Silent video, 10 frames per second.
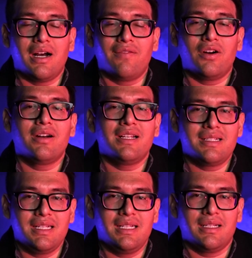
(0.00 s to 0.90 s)
I've already
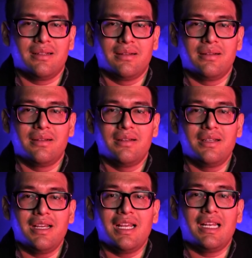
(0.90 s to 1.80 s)
seen it.
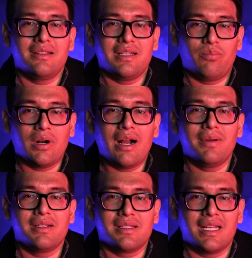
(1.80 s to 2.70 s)
It is a
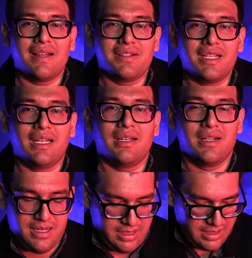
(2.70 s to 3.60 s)
promise that I've seen.